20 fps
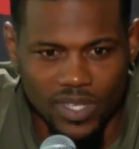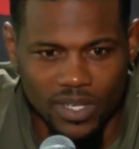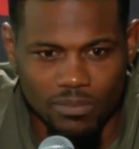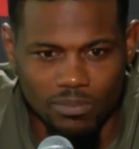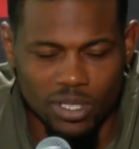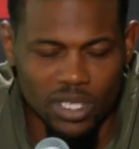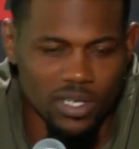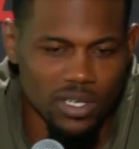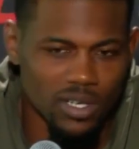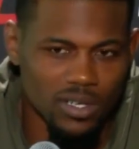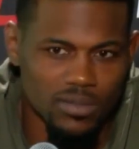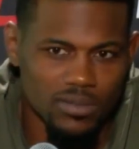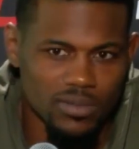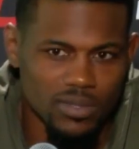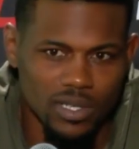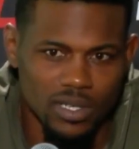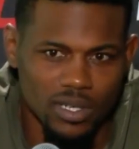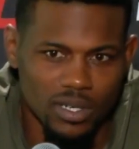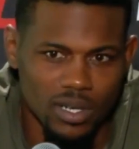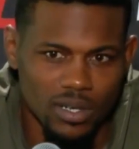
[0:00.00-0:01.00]
But no.
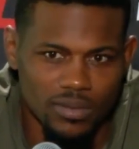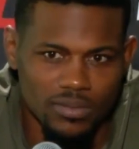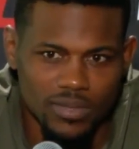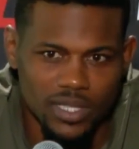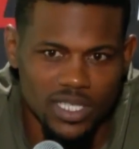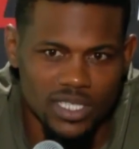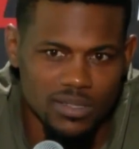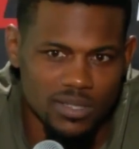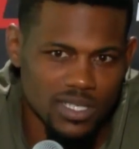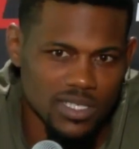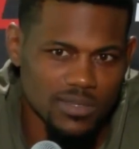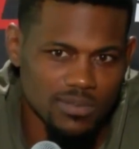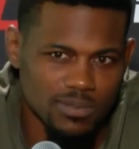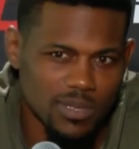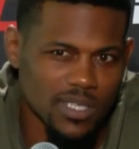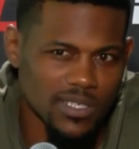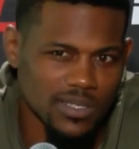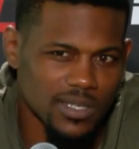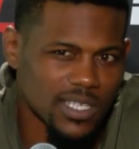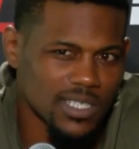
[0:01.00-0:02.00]
It's
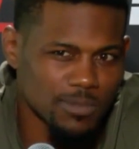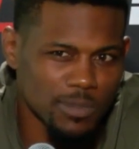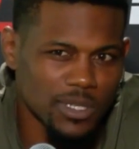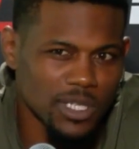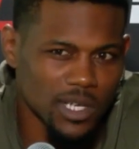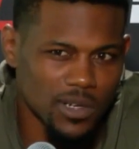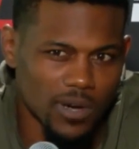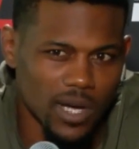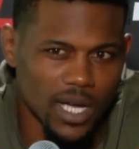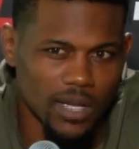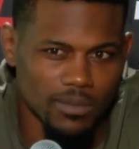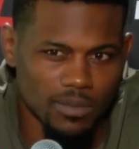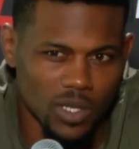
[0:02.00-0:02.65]
been the grind.